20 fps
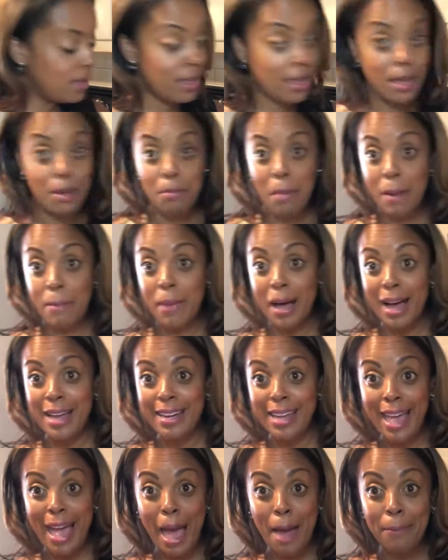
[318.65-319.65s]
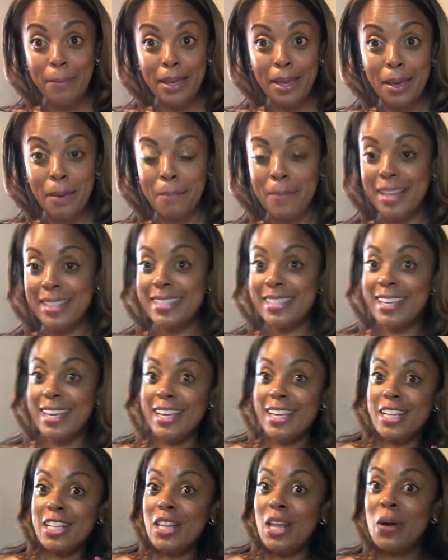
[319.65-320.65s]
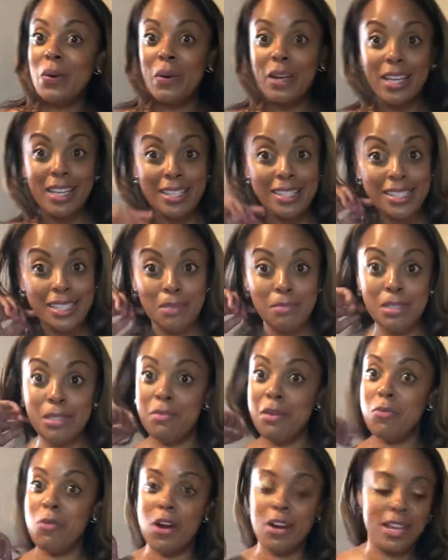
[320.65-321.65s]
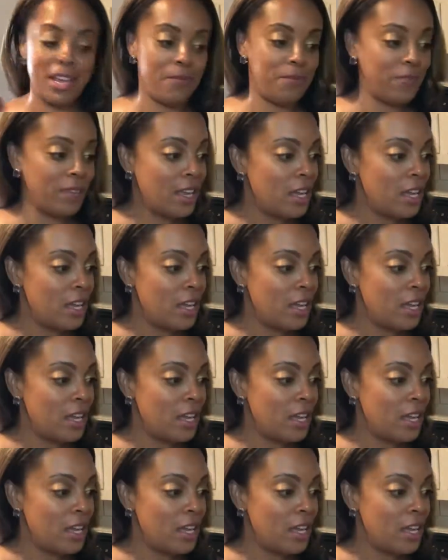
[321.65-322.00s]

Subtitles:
get my body happy, my skin glowing. It seems to be working.